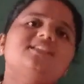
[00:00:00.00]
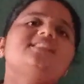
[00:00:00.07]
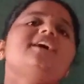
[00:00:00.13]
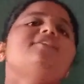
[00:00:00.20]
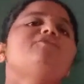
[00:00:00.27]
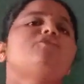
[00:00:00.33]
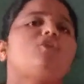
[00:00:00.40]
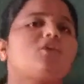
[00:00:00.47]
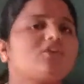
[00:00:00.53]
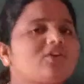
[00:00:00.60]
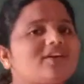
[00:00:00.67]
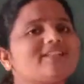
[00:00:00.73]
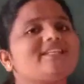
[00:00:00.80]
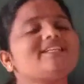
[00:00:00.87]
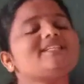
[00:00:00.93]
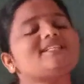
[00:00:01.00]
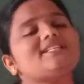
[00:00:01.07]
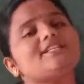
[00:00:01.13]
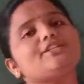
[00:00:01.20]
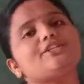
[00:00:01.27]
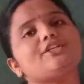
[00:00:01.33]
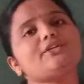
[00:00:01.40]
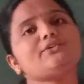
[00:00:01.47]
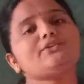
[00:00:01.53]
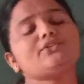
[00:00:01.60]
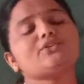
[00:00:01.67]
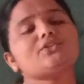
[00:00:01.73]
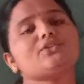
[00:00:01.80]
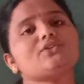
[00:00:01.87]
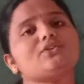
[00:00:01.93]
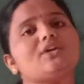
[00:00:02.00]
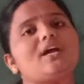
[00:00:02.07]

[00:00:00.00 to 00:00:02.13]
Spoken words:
Then what are these tissues?